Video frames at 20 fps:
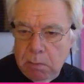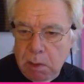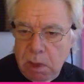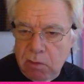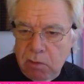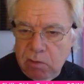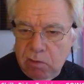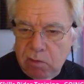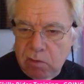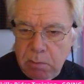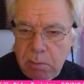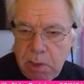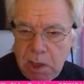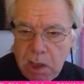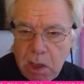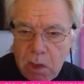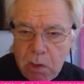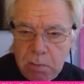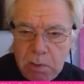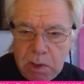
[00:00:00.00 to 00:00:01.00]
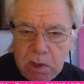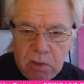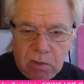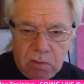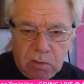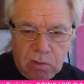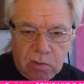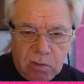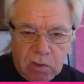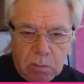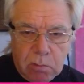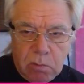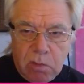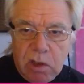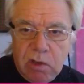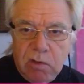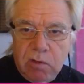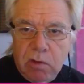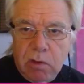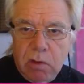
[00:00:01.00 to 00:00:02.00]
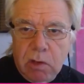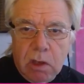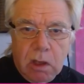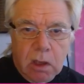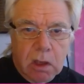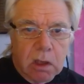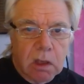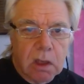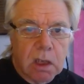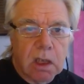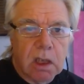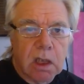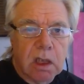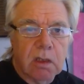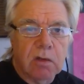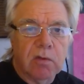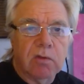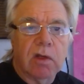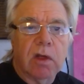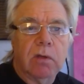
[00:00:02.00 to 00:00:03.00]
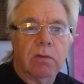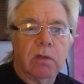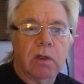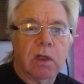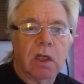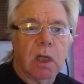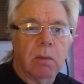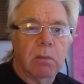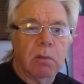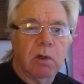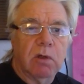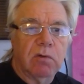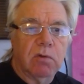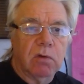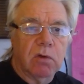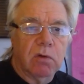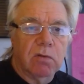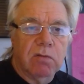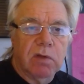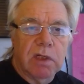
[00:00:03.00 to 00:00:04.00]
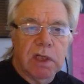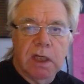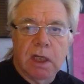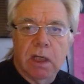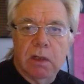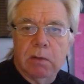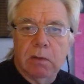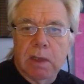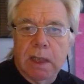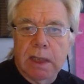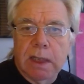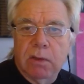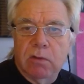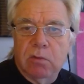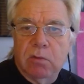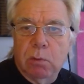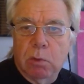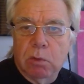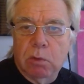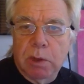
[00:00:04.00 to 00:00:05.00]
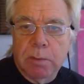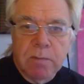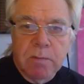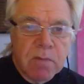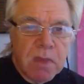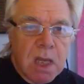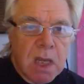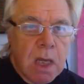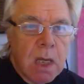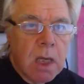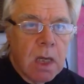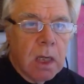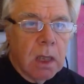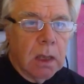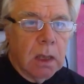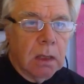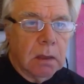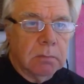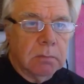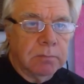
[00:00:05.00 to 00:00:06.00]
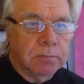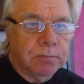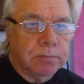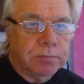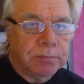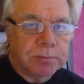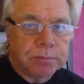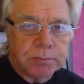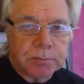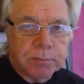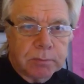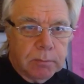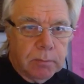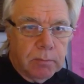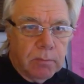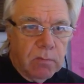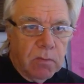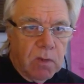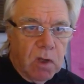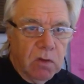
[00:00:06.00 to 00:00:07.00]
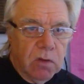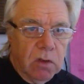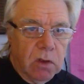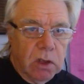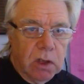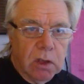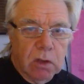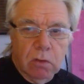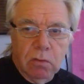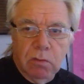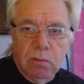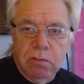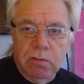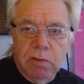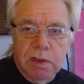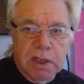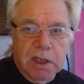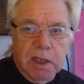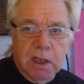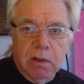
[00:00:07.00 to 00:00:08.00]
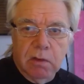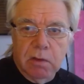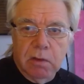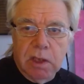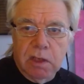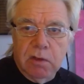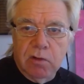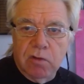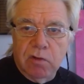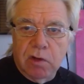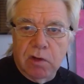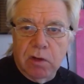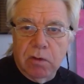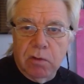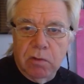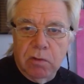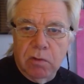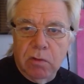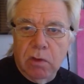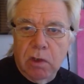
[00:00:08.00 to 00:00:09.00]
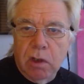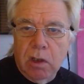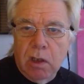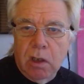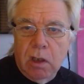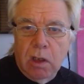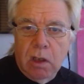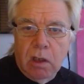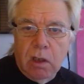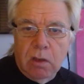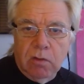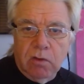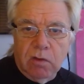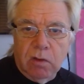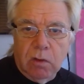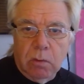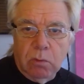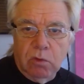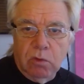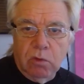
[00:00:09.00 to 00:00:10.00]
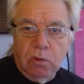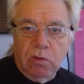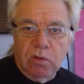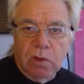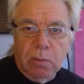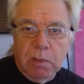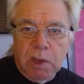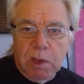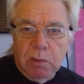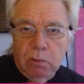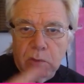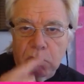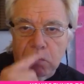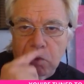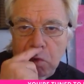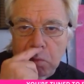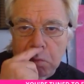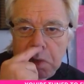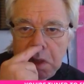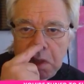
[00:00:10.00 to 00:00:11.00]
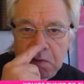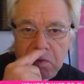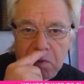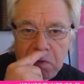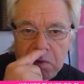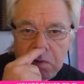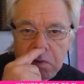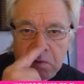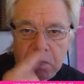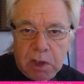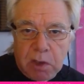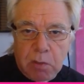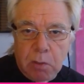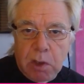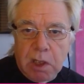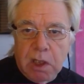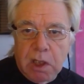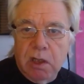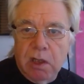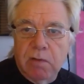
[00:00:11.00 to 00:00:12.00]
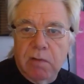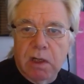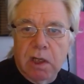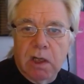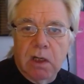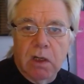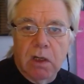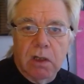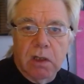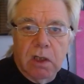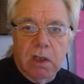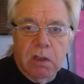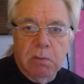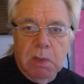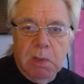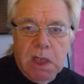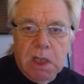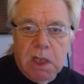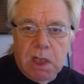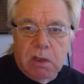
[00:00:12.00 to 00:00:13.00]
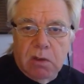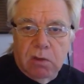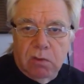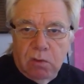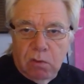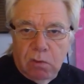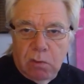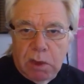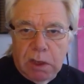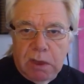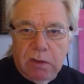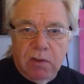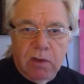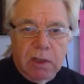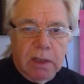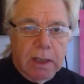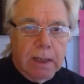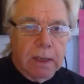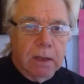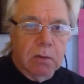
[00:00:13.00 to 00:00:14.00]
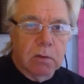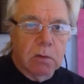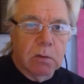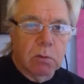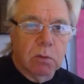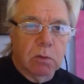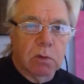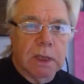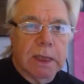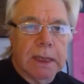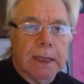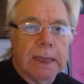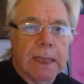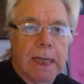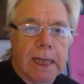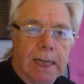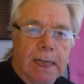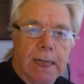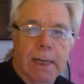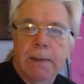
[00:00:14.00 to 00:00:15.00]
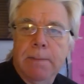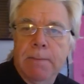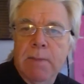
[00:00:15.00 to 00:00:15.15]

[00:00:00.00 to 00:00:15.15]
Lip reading: me, just let me know, because for some reason the sound didn't come over on the video there this morning, the little video intro. So I'm sure somebody will tell me very, very quickly if they can't hear me. Nick has already said hello. Good morning, Nick.